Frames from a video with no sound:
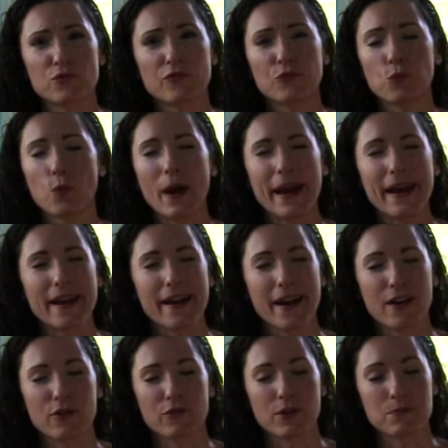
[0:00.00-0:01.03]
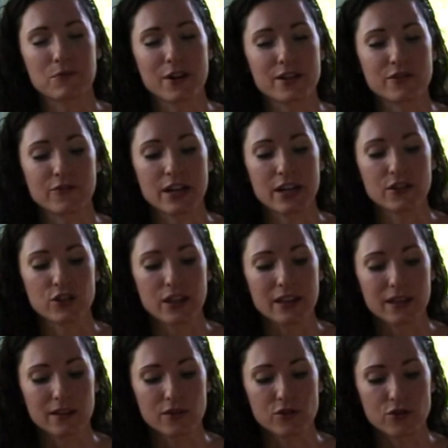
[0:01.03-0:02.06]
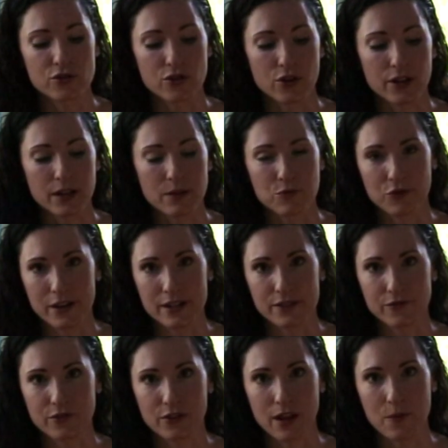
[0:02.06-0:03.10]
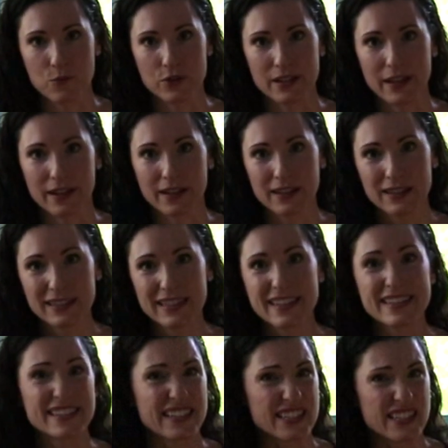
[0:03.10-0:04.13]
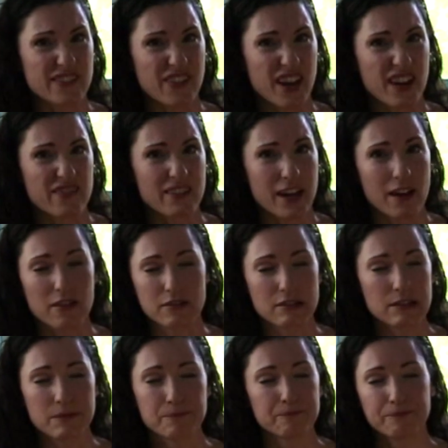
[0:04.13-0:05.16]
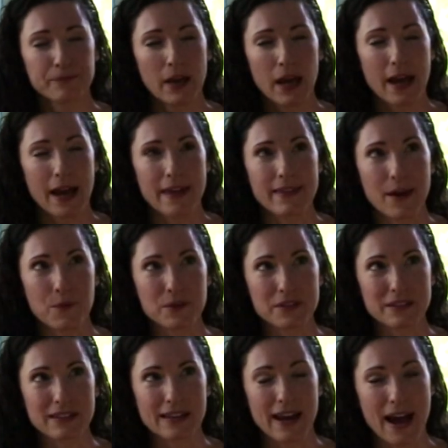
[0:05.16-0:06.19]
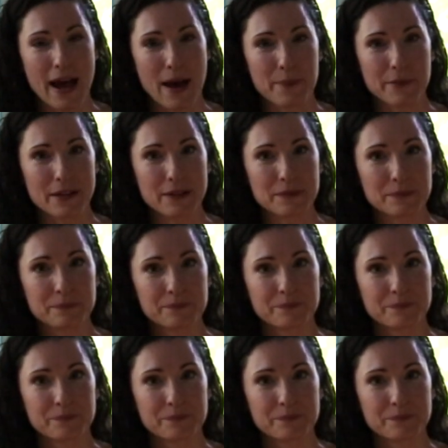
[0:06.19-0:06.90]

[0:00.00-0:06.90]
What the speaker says: way out of our price range. I think the starting price for them was like $65,000, and that wasn't going to happen.